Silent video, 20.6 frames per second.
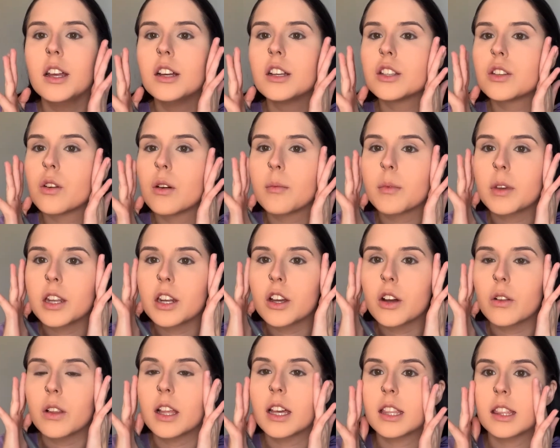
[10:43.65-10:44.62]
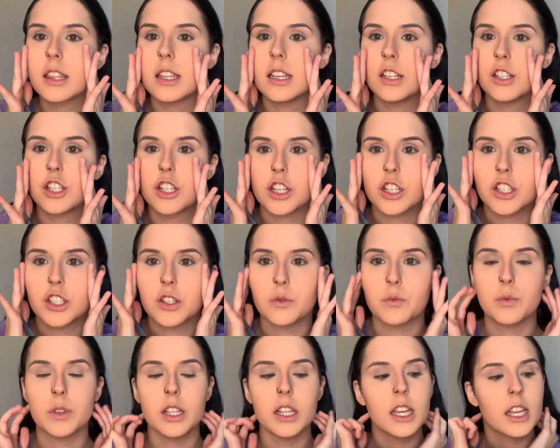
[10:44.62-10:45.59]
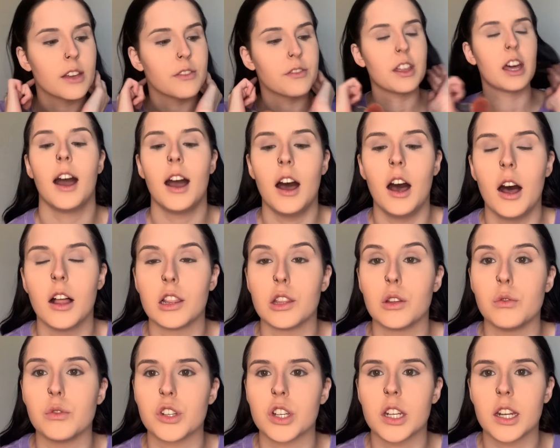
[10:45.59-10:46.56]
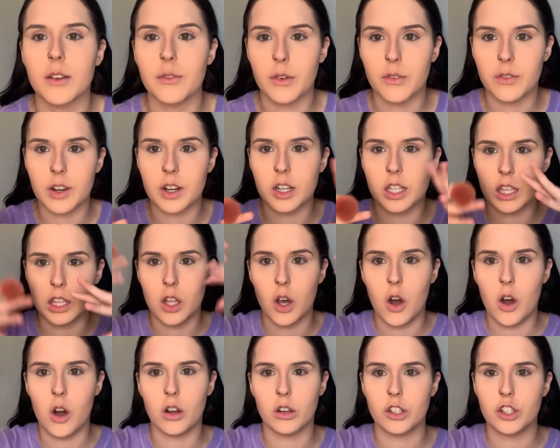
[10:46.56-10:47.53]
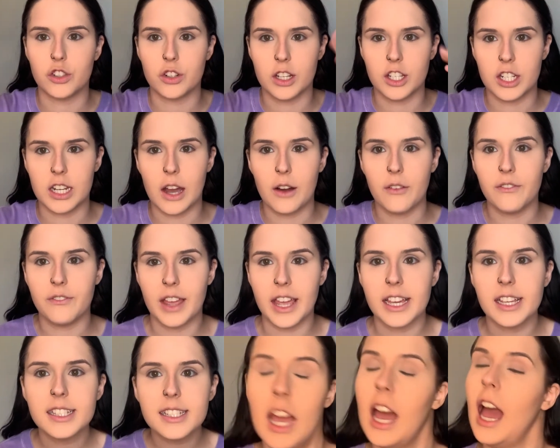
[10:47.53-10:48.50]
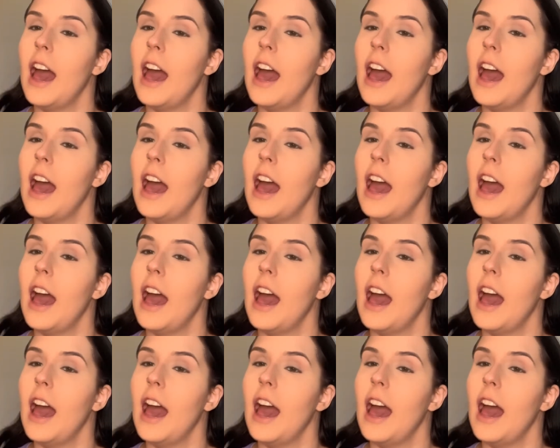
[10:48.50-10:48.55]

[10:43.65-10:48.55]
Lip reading: So I'm gonna go like this just to really give that illusion of a very long, stretched out face.